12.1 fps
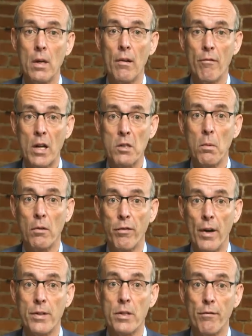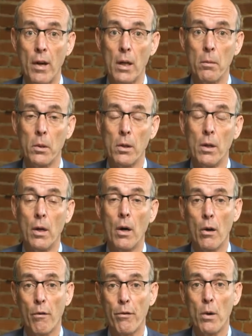investment funds available
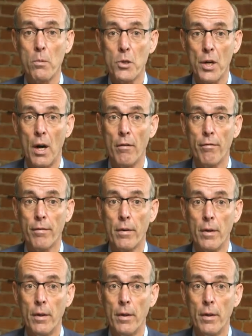on her firm's shelf